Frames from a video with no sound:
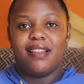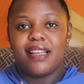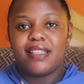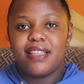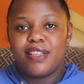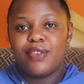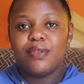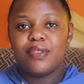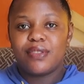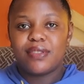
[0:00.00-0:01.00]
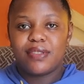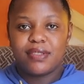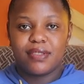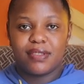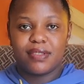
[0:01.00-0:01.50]
That's the use.
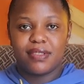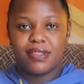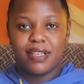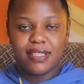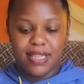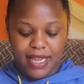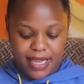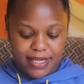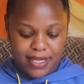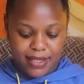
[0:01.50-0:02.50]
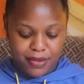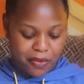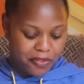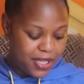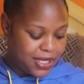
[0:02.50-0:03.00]
That's the essence
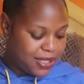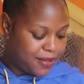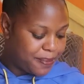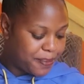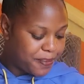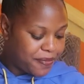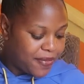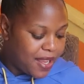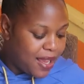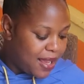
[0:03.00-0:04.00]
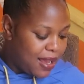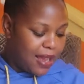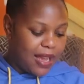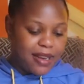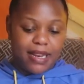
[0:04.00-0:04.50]
of it.
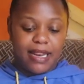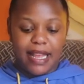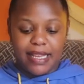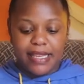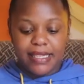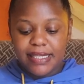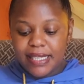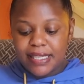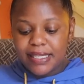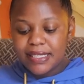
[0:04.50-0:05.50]
I really like it.